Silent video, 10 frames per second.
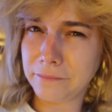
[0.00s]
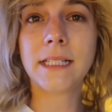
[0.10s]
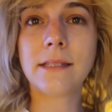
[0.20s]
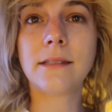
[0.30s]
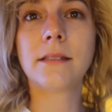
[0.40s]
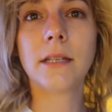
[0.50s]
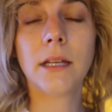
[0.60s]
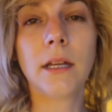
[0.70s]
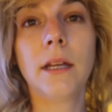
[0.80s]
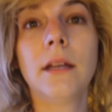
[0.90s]
It's
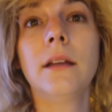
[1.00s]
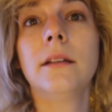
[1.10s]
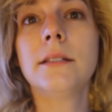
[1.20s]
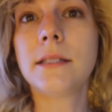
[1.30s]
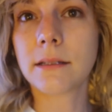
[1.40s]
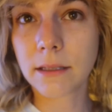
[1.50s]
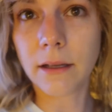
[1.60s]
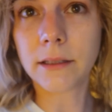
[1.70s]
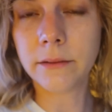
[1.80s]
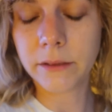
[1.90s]
6
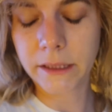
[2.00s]
o'clock in the